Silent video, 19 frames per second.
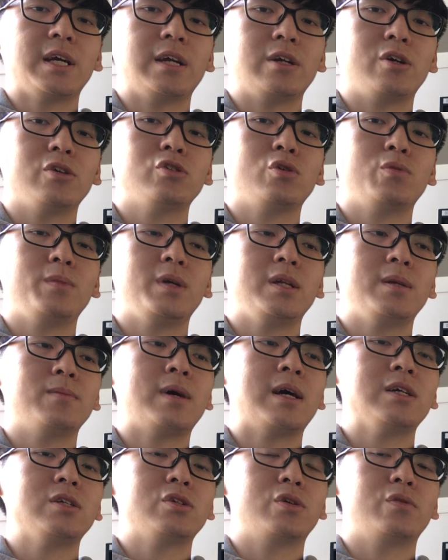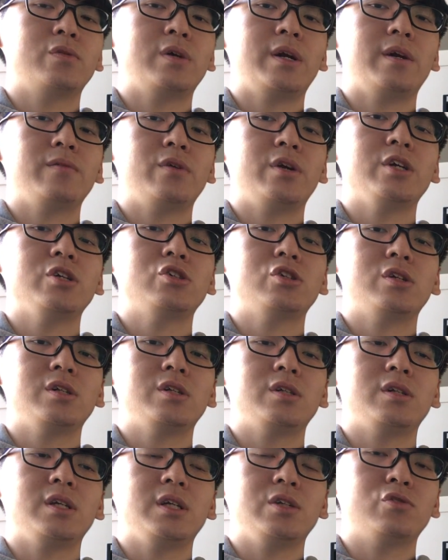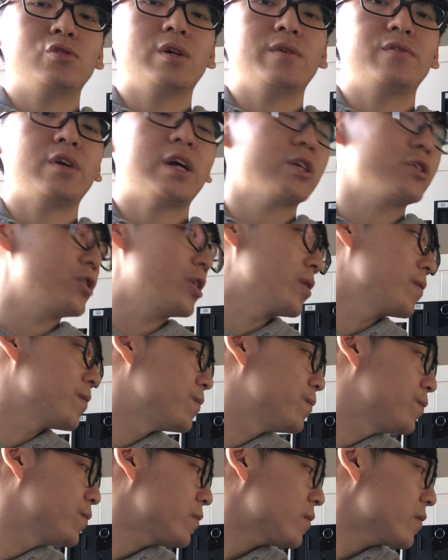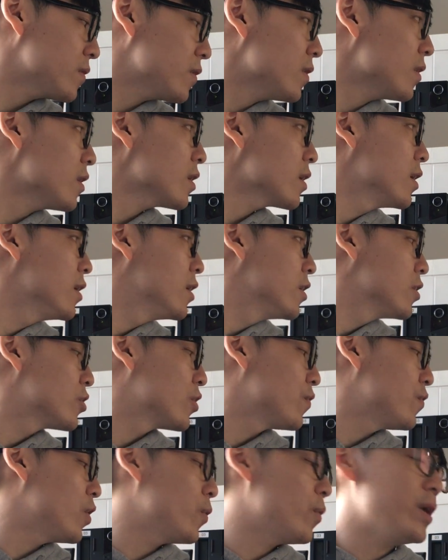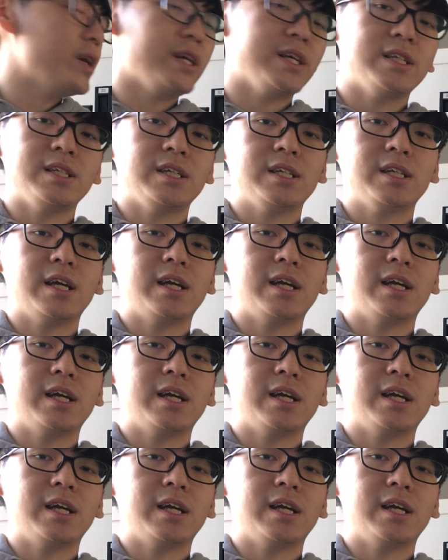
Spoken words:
can also minimize the variation intraflexion. The third one is it